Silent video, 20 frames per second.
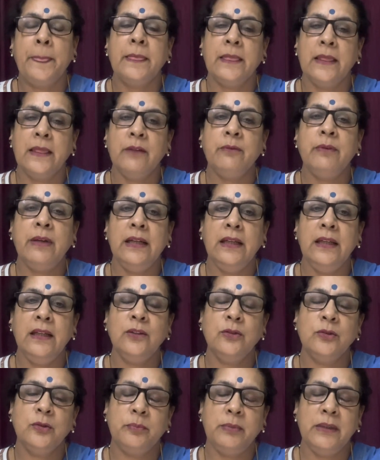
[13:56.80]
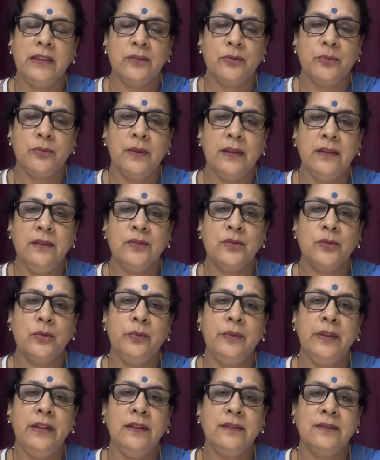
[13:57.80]
The wedding took place once, so
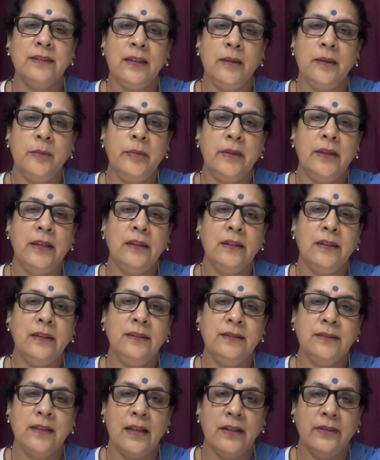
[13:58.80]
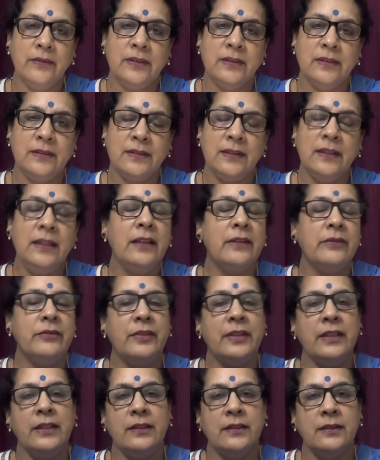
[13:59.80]
we celebrate its anniversary
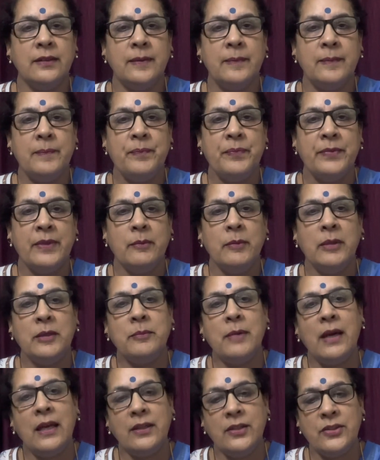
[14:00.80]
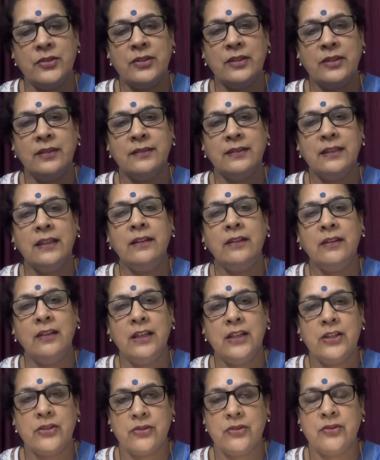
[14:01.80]
every year. But marriage is their
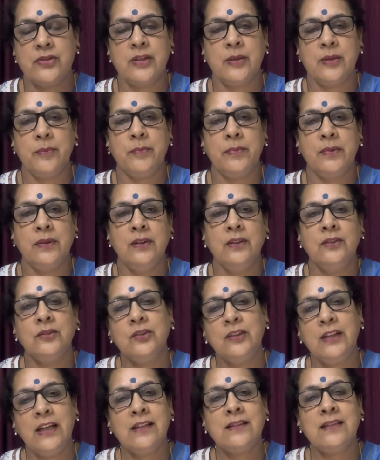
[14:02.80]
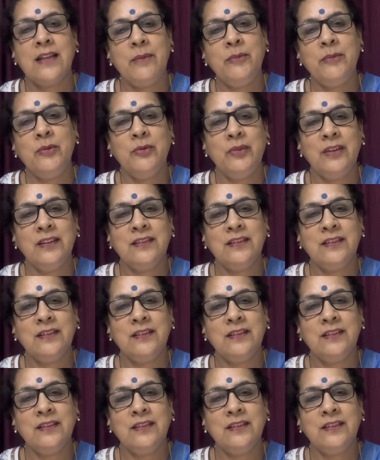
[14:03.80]
relationship. So next time you wish